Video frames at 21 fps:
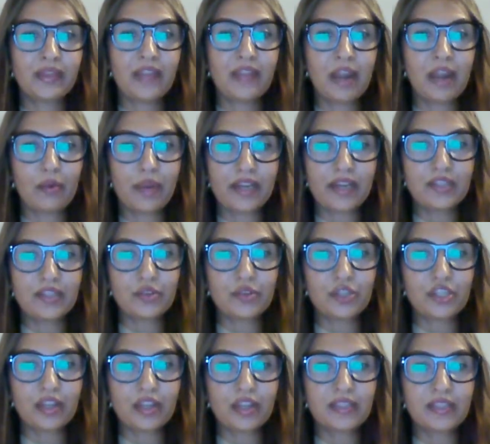that race
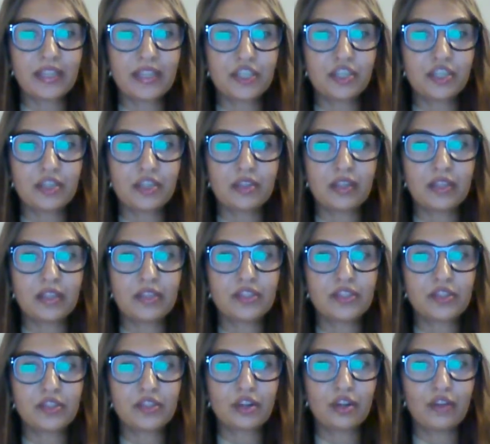socialization can
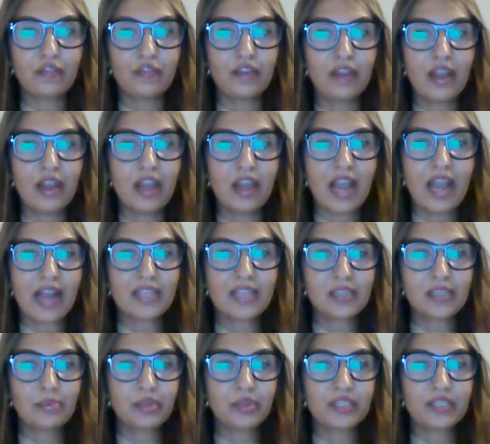serve
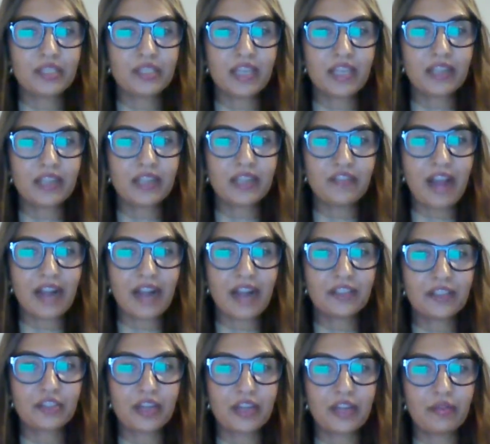as a protective
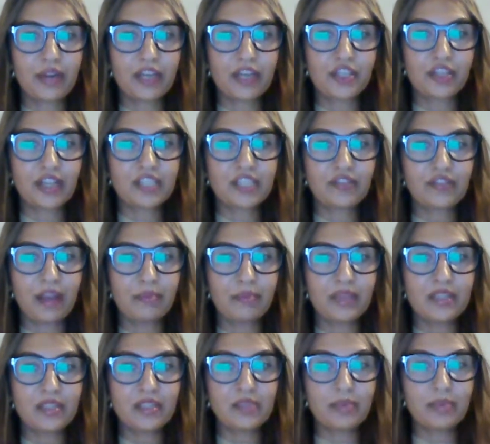factor in racialized
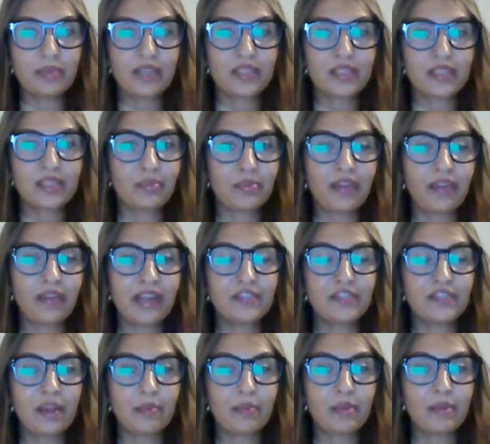families because it provides
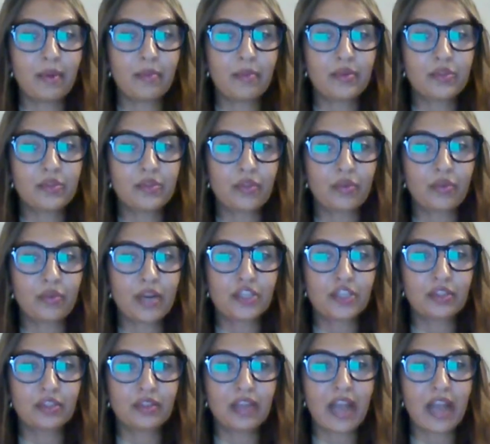family members with
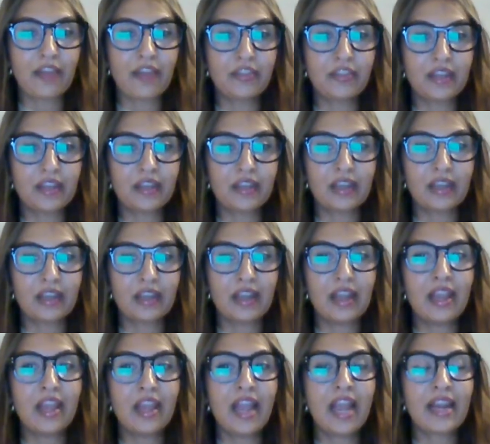racial, ethnic
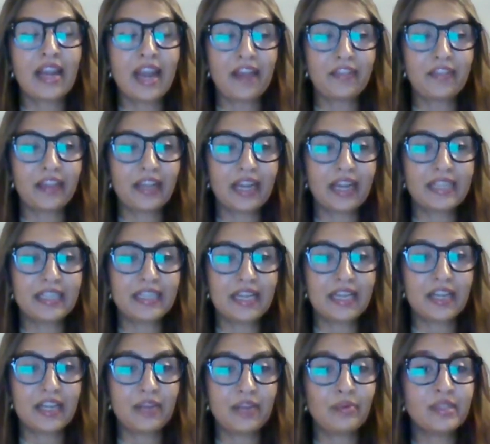
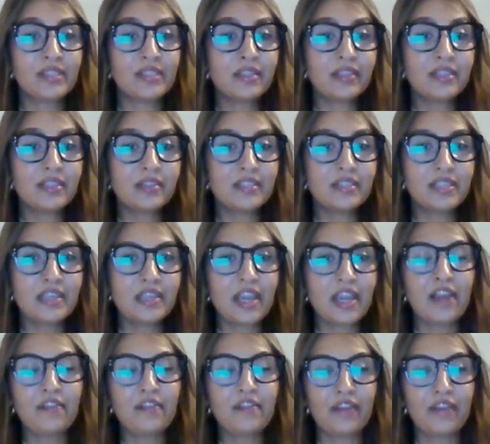identity resiliency
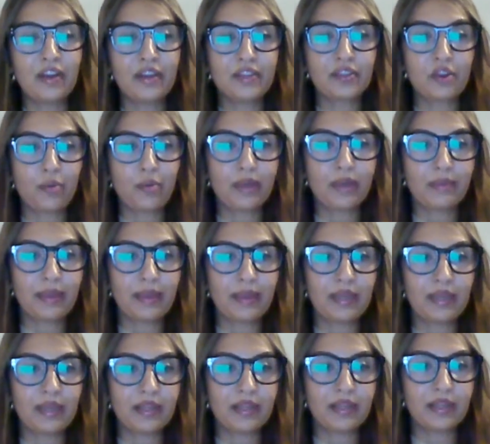and various coping
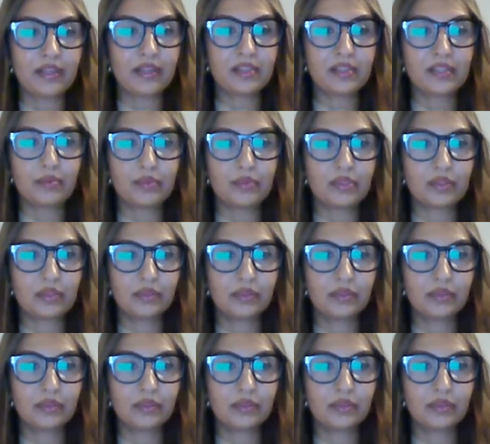mechanisms.